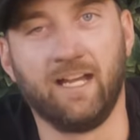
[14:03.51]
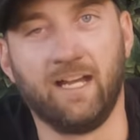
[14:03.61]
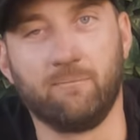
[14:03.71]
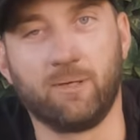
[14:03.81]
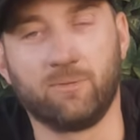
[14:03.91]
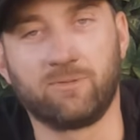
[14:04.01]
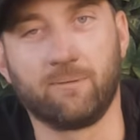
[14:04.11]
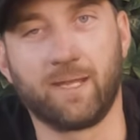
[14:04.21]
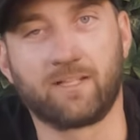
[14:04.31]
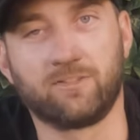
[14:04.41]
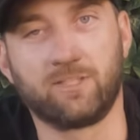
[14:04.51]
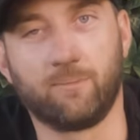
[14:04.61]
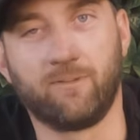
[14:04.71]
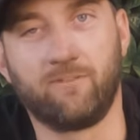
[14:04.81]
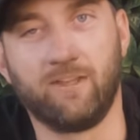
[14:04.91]
But we'll get back on
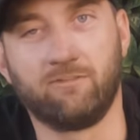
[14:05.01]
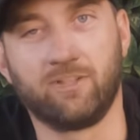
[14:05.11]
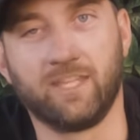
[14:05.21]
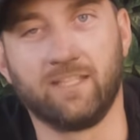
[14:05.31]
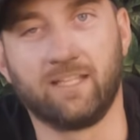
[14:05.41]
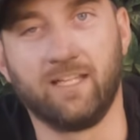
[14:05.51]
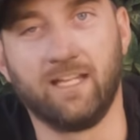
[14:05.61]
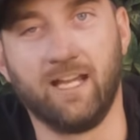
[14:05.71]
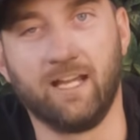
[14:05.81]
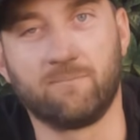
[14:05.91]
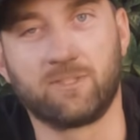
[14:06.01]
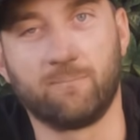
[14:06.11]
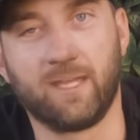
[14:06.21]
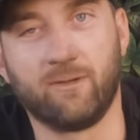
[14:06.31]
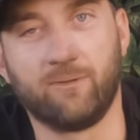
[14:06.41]
top of everything, so
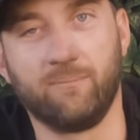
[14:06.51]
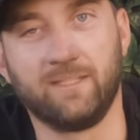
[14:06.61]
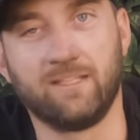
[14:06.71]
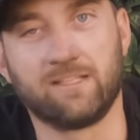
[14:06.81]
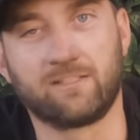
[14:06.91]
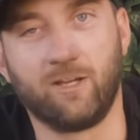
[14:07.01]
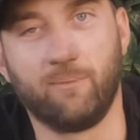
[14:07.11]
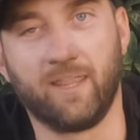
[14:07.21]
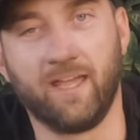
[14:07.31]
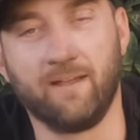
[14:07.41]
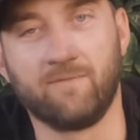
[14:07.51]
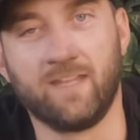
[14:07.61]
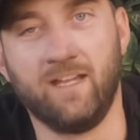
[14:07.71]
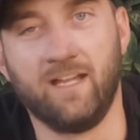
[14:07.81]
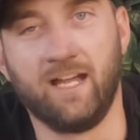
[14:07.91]
bear with me, sorry about that.
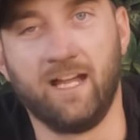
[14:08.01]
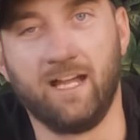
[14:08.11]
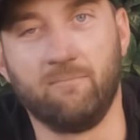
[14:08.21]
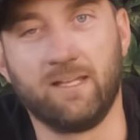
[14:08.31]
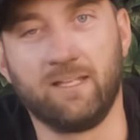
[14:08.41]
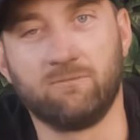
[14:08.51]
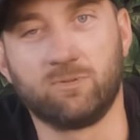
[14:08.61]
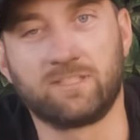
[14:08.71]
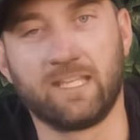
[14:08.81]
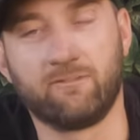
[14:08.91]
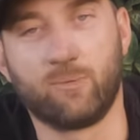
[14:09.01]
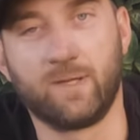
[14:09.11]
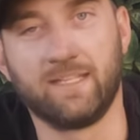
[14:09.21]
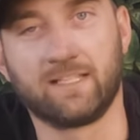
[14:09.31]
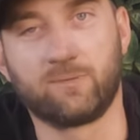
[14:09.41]
And we'll see
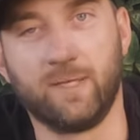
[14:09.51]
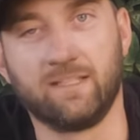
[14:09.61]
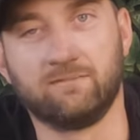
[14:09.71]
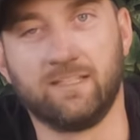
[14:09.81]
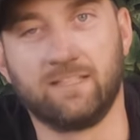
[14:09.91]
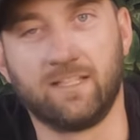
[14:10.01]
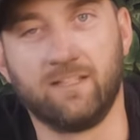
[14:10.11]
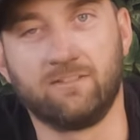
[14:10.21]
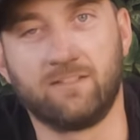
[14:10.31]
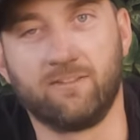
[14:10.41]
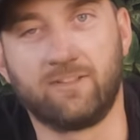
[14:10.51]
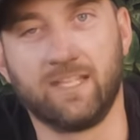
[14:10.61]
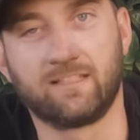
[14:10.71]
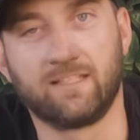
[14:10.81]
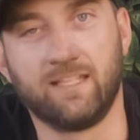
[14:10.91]
everyone next week, so don't
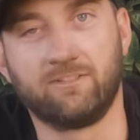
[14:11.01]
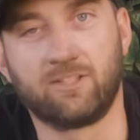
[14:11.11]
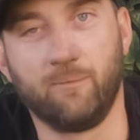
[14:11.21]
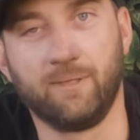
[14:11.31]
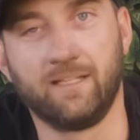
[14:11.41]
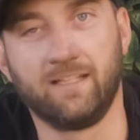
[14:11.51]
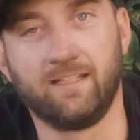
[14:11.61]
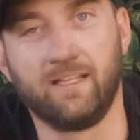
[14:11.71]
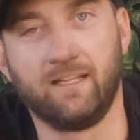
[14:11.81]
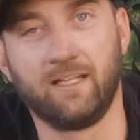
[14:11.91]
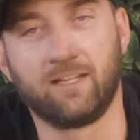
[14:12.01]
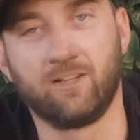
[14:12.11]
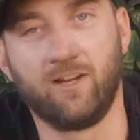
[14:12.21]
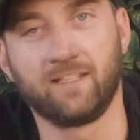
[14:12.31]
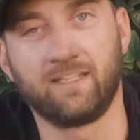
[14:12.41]
forget to leave a comment and a
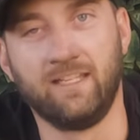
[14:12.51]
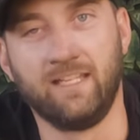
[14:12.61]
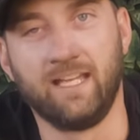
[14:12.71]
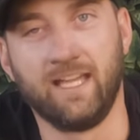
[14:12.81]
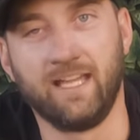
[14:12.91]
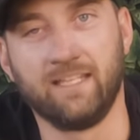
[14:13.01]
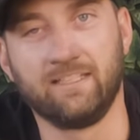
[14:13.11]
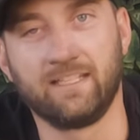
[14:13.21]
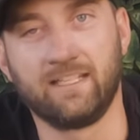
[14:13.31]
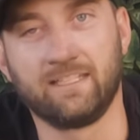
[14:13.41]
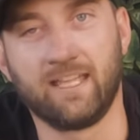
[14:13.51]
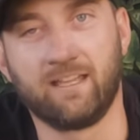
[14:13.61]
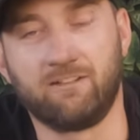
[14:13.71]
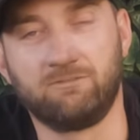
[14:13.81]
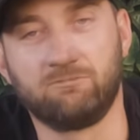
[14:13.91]
like, and
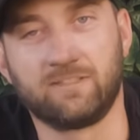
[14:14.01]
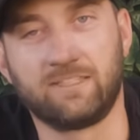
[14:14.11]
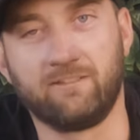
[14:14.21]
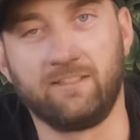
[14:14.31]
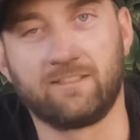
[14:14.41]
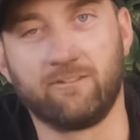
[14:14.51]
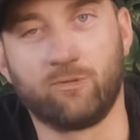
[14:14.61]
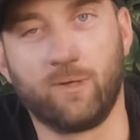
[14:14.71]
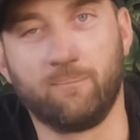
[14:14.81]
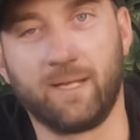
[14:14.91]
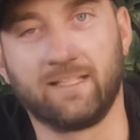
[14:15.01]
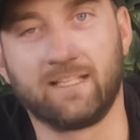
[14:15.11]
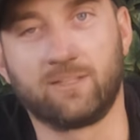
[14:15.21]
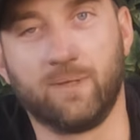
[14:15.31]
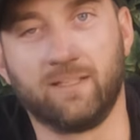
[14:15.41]
yeah, see everyone back
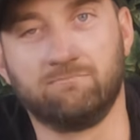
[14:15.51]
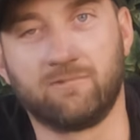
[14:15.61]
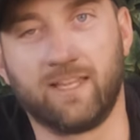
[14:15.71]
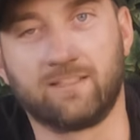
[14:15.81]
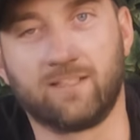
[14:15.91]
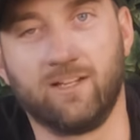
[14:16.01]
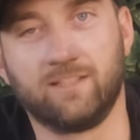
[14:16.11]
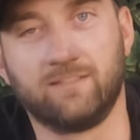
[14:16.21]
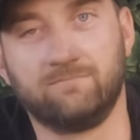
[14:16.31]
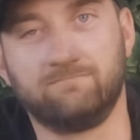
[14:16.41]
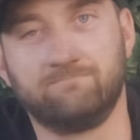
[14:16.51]
next week. Thanks guys.